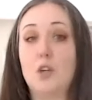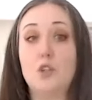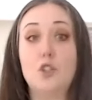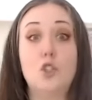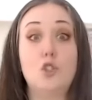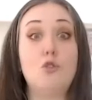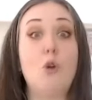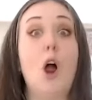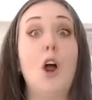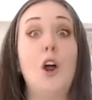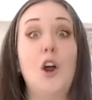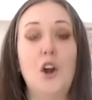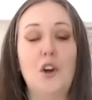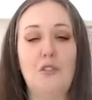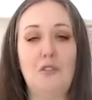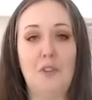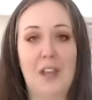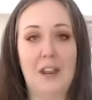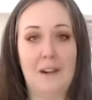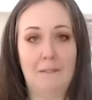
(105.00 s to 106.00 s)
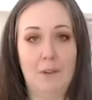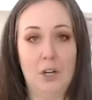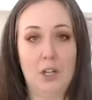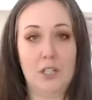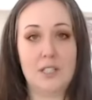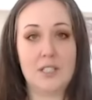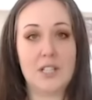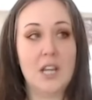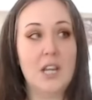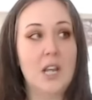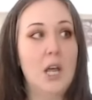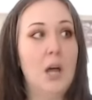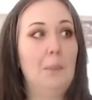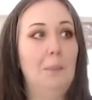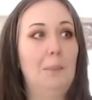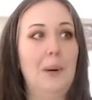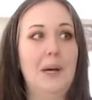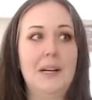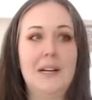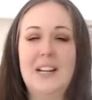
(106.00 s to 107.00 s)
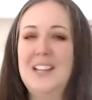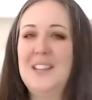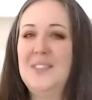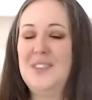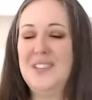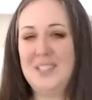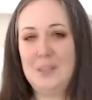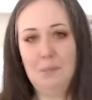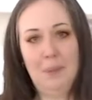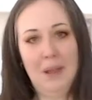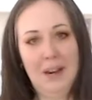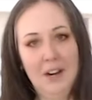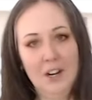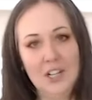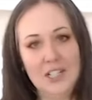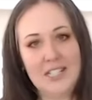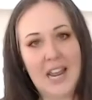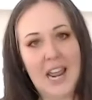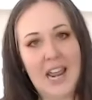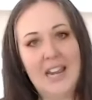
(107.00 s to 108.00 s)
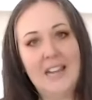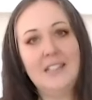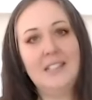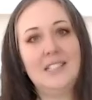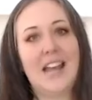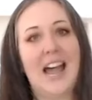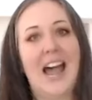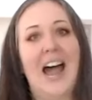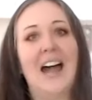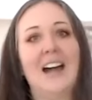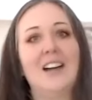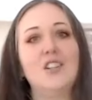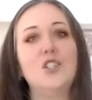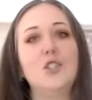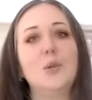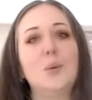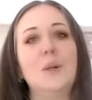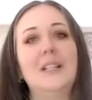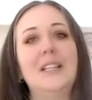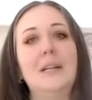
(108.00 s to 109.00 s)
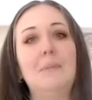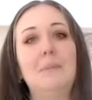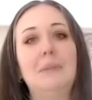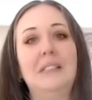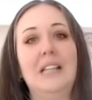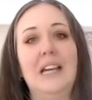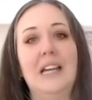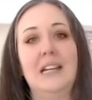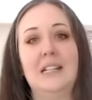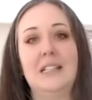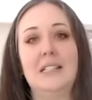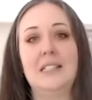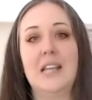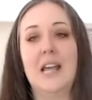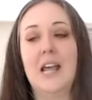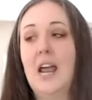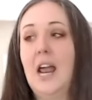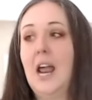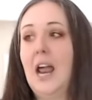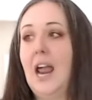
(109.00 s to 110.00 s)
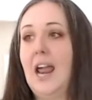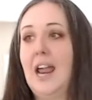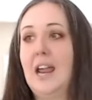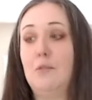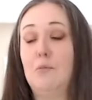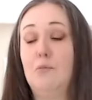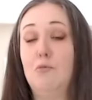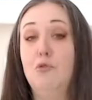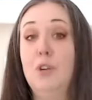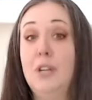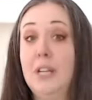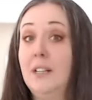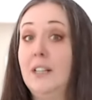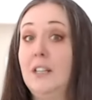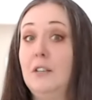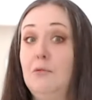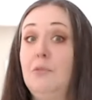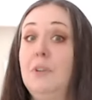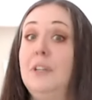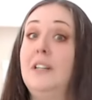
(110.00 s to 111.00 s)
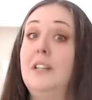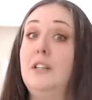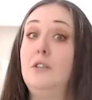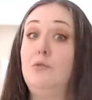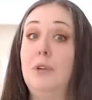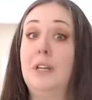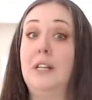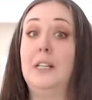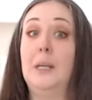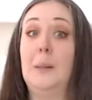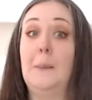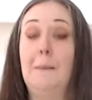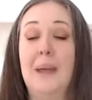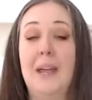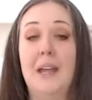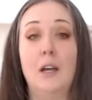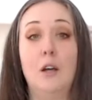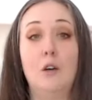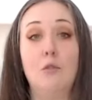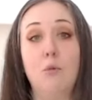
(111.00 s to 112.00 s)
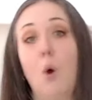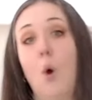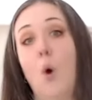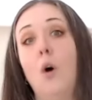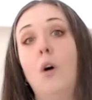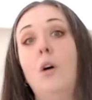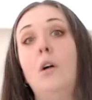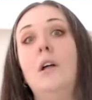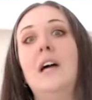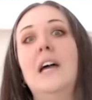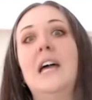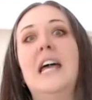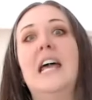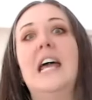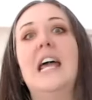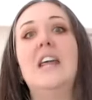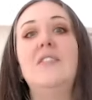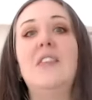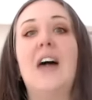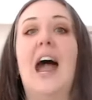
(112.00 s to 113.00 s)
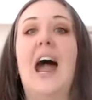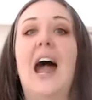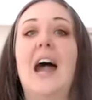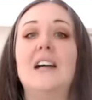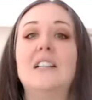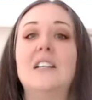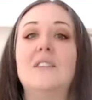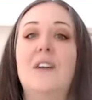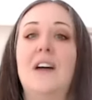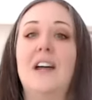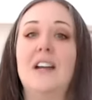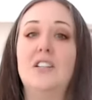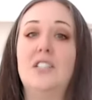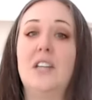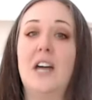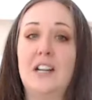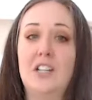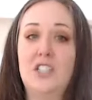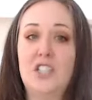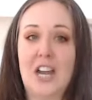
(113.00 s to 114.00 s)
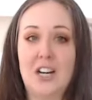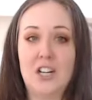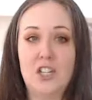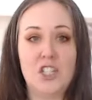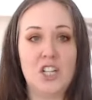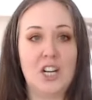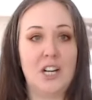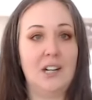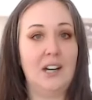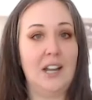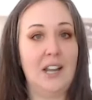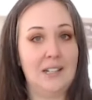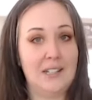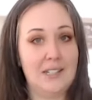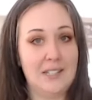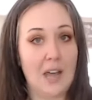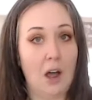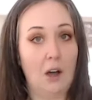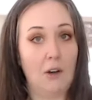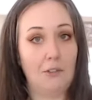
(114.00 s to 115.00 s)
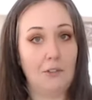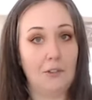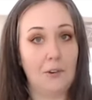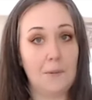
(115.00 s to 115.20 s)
stronger flavors. But this bitter taste actually plays a really, really, really big role in the act of digestion itself.